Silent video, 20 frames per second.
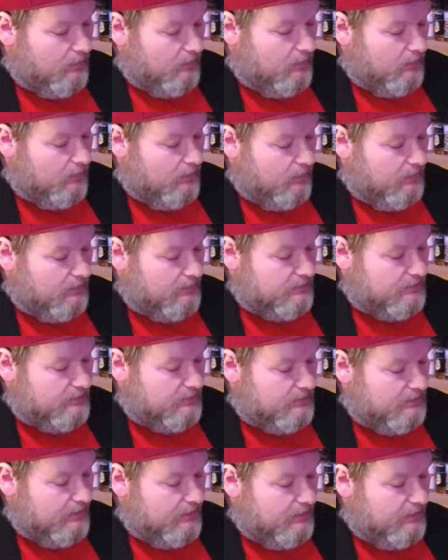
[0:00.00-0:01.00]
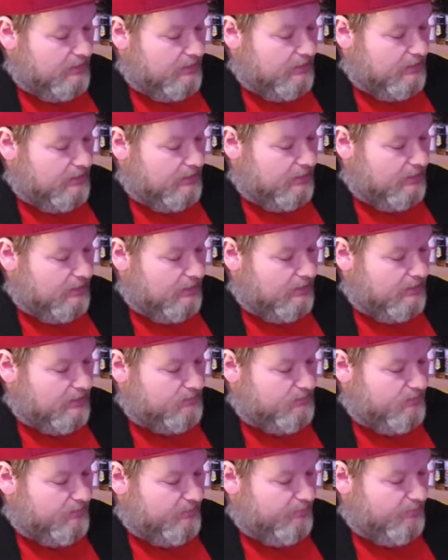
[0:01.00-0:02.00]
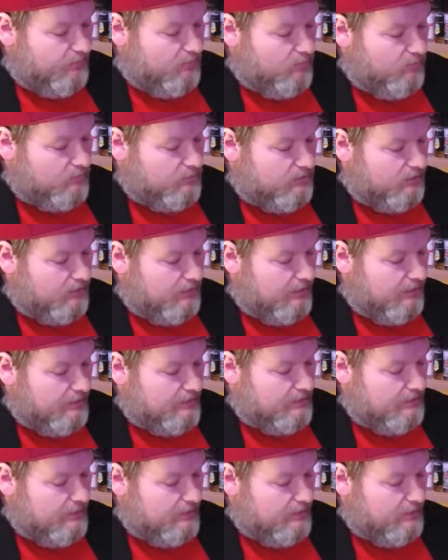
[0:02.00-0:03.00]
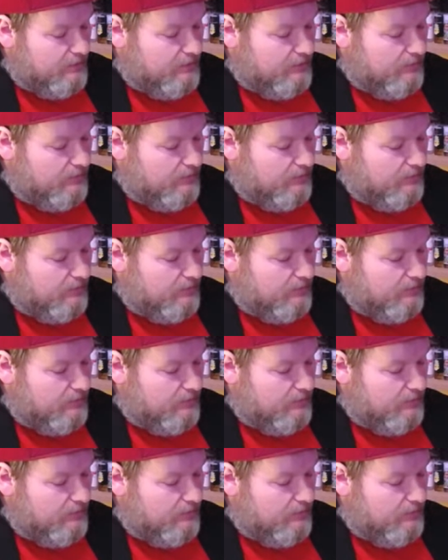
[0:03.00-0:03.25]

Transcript: And let's see how this performs on 80.